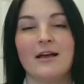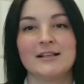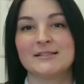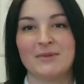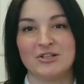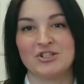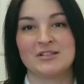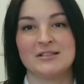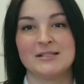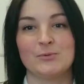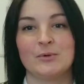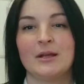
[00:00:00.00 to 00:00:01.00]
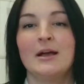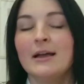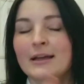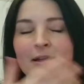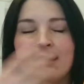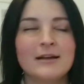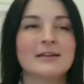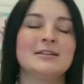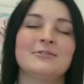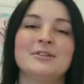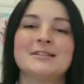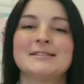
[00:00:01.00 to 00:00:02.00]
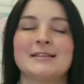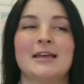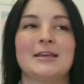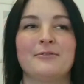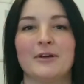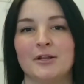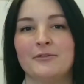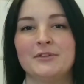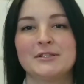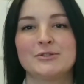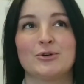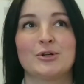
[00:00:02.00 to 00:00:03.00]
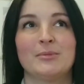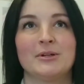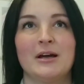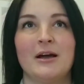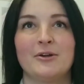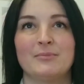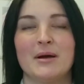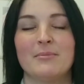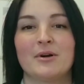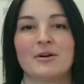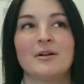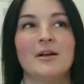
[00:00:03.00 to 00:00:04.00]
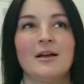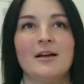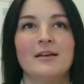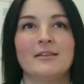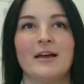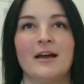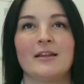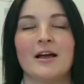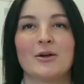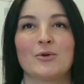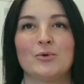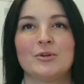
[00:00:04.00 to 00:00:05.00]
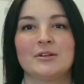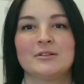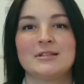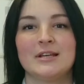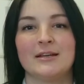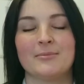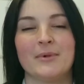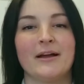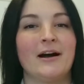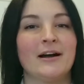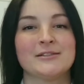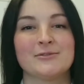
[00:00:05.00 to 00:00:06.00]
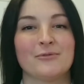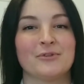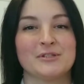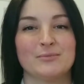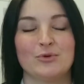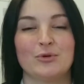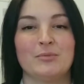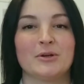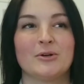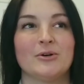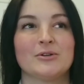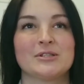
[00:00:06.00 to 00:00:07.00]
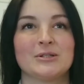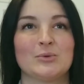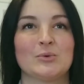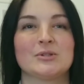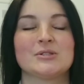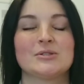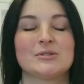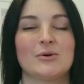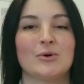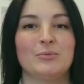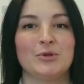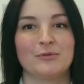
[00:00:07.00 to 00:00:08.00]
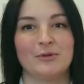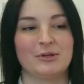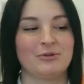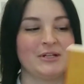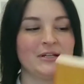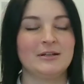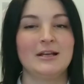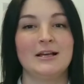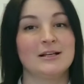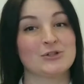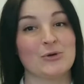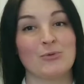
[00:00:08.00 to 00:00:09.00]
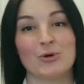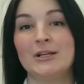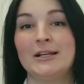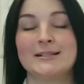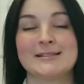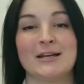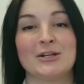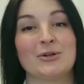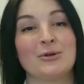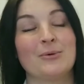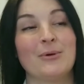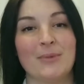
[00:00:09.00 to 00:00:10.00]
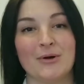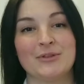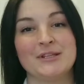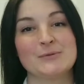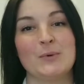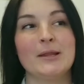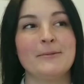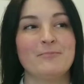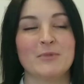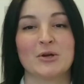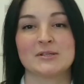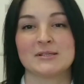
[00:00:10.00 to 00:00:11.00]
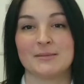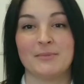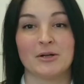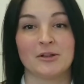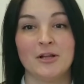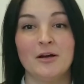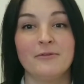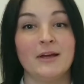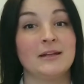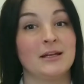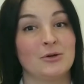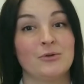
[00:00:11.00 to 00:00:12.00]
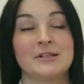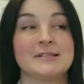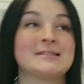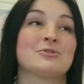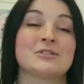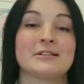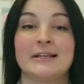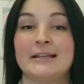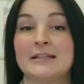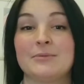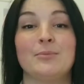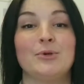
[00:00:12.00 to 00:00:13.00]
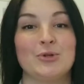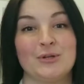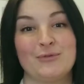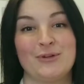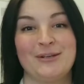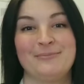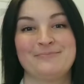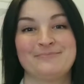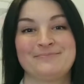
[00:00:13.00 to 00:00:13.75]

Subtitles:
as much as this one, and I can't even say if I love the story, but I remember that I couldn't take my eyes off this book because it was so beautifully written. So I'm really excited about this one because it's about love and I know that it's translated beautifully.